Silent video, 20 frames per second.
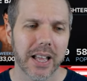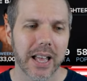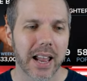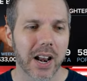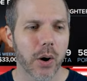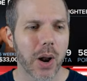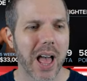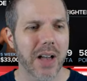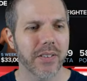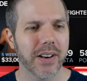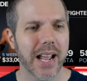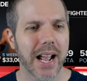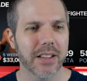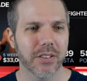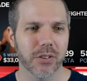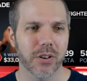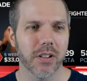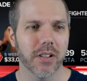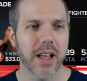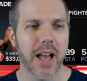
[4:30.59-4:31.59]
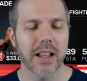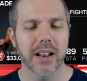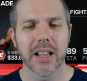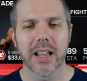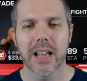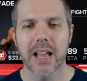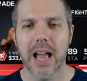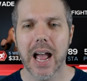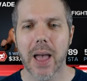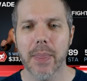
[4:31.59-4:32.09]
I don't have an answer to that
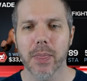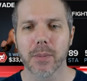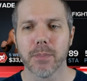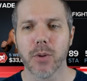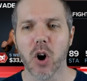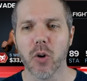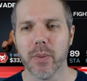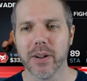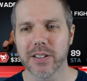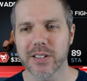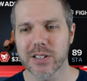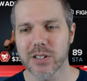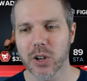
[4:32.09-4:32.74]
at the moment.